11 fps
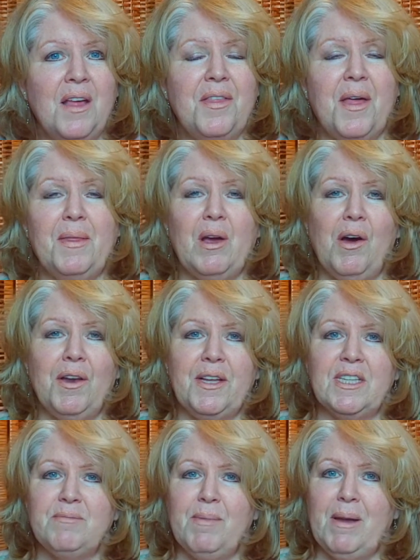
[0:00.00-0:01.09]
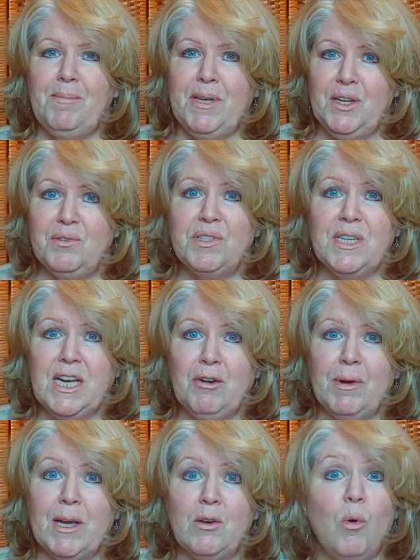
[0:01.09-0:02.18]
than the audience might be used to
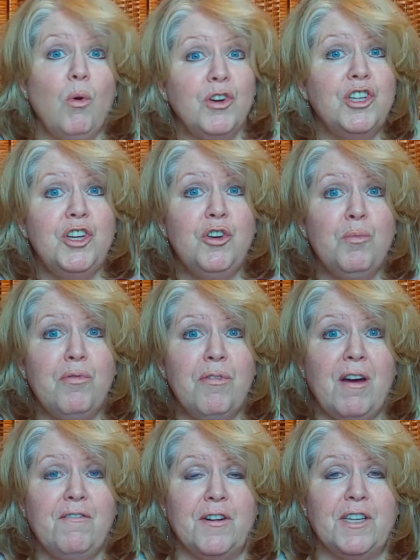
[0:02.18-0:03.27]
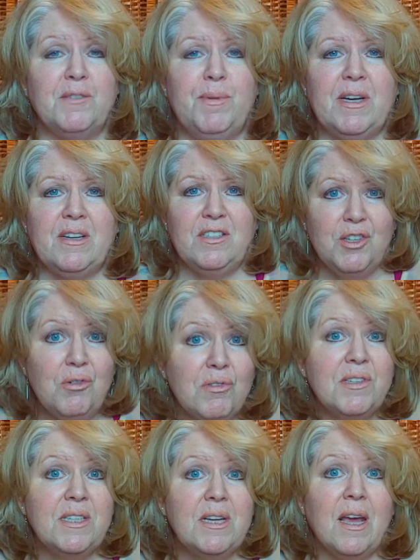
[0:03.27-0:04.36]
hearing it, or to your preference, because you're
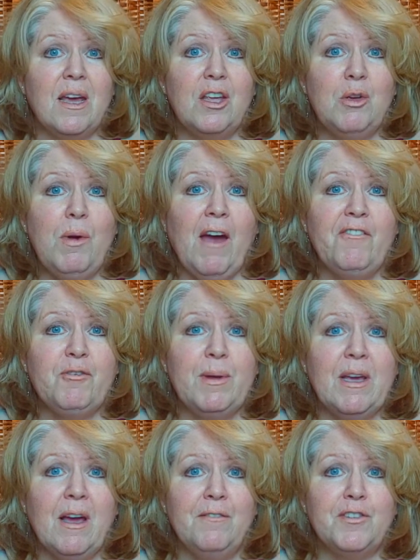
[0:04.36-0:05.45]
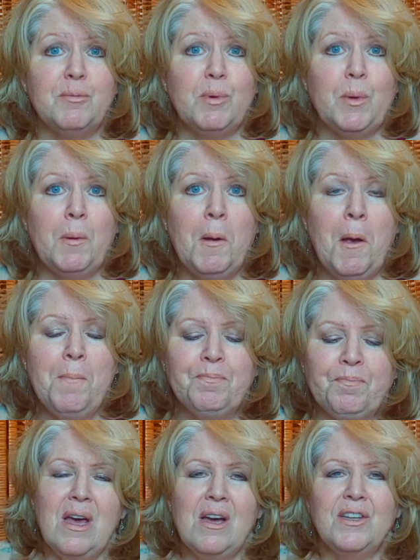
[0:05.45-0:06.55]
singing it, you have to be comfortable.
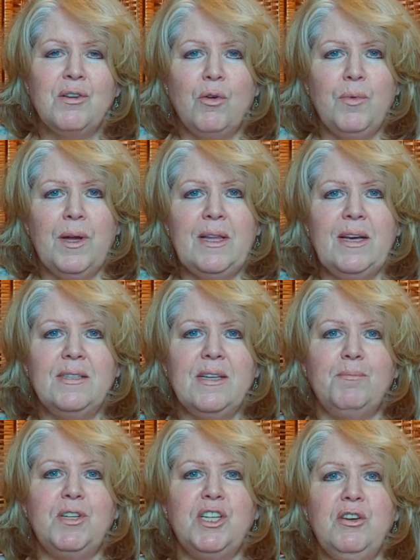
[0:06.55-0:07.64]
So it really is up to